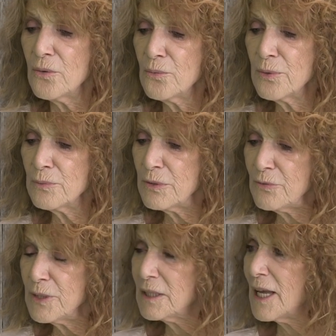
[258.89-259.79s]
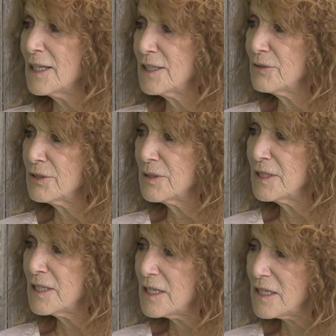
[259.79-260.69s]
when we realized there was a
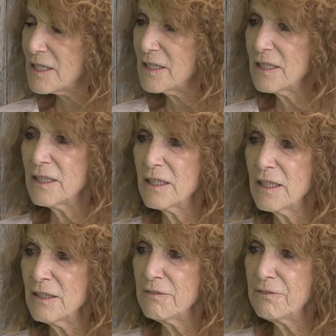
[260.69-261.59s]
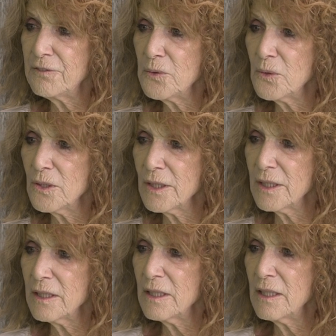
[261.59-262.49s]
need for